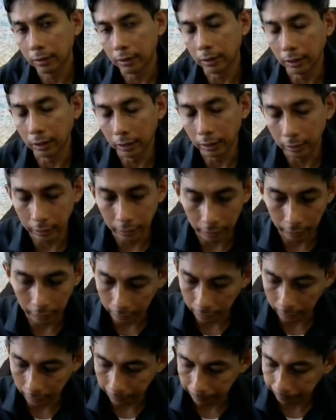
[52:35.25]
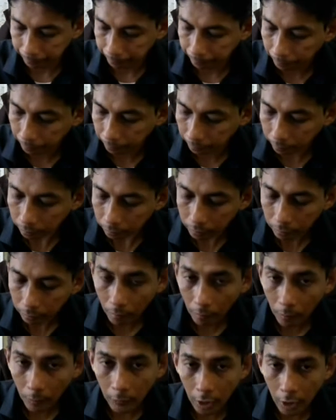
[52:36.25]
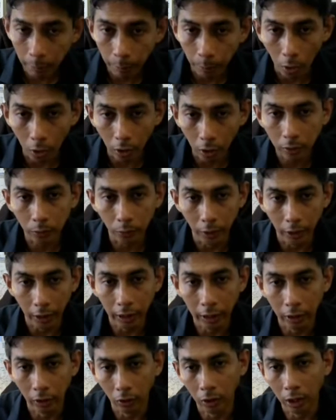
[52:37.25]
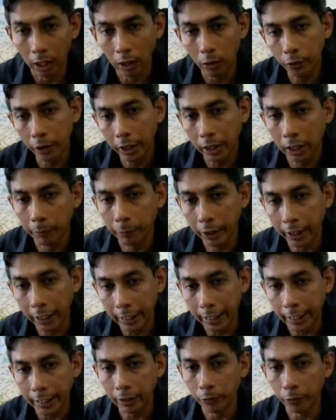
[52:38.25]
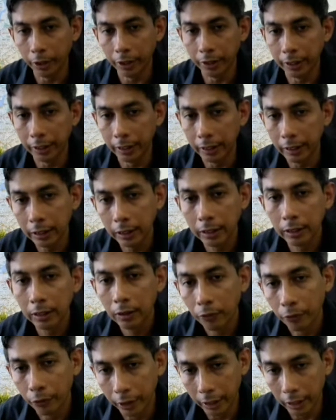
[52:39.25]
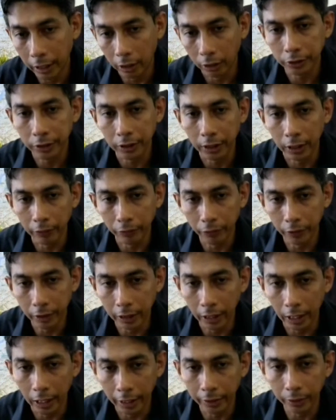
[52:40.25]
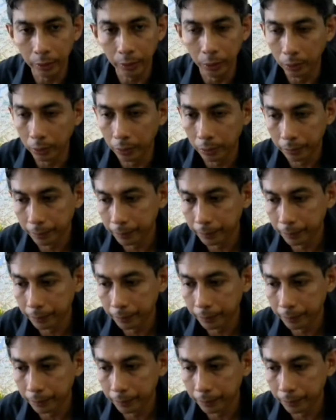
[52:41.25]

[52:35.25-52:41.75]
the port work, or how we communicate with the outside, with the I/O.